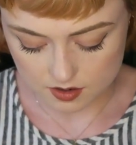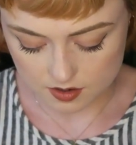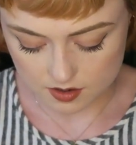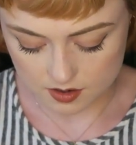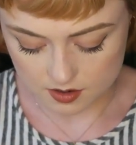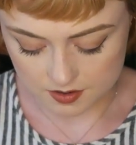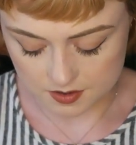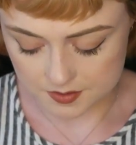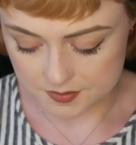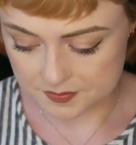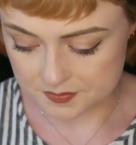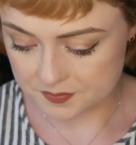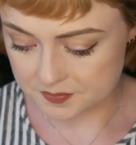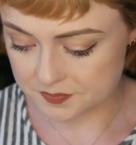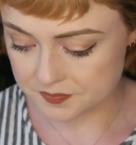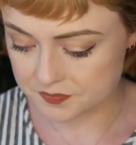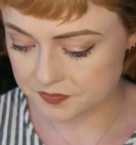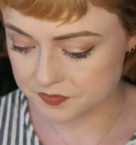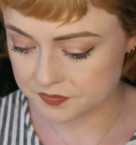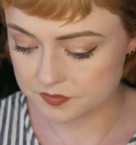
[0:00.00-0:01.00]

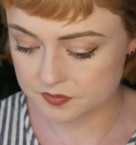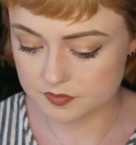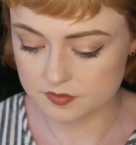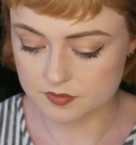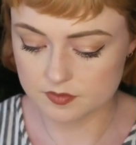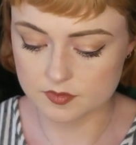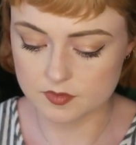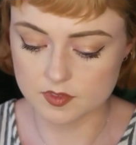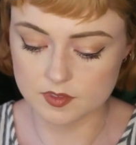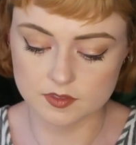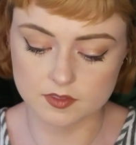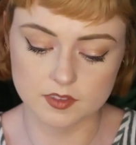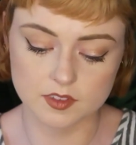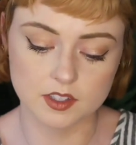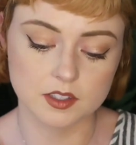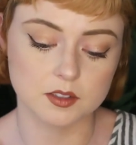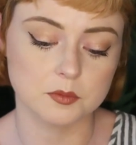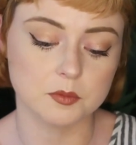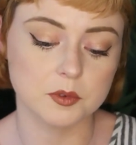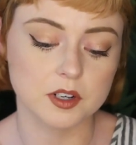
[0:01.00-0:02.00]
Um,
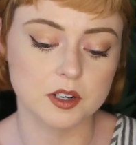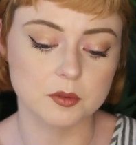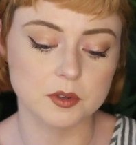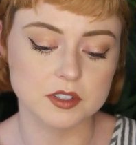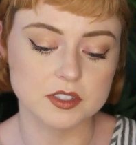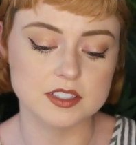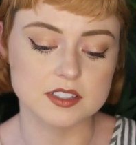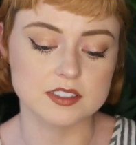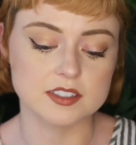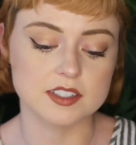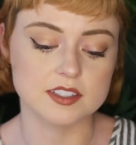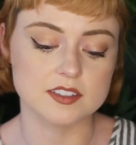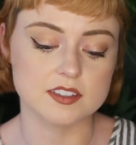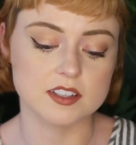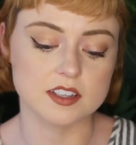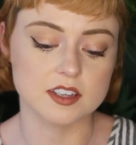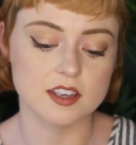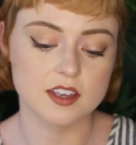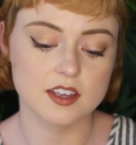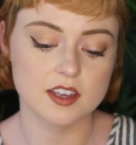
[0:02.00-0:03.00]
like when I worked at
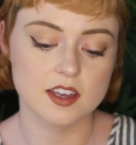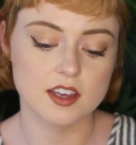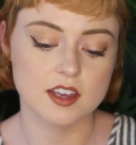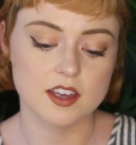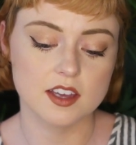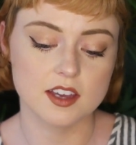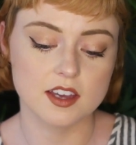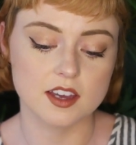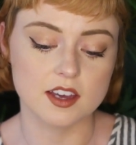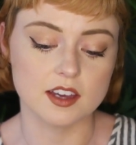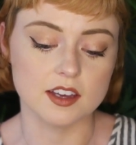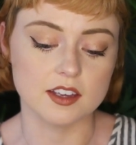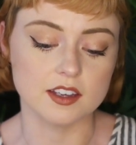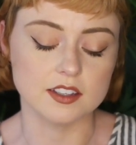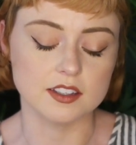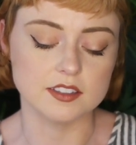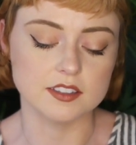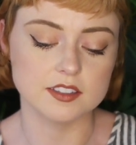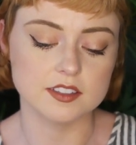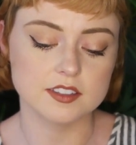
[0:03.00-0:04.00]
Disney
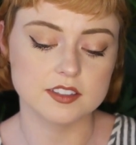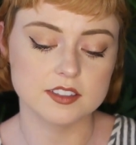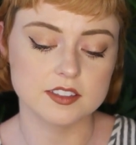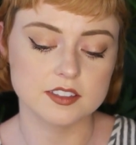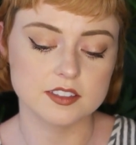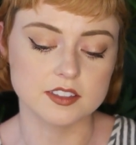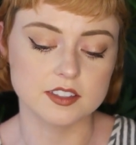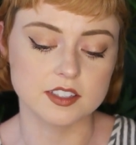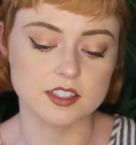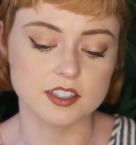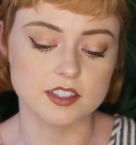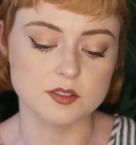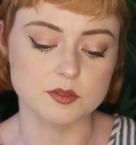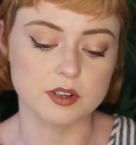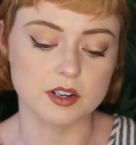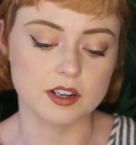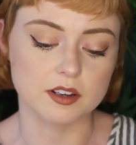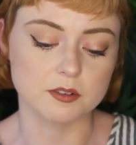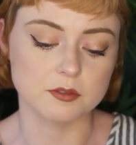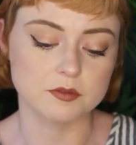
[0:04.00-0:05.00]
and the kids would
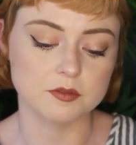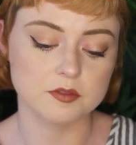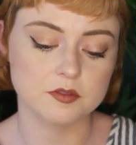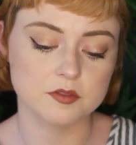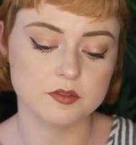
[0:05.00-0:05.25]
have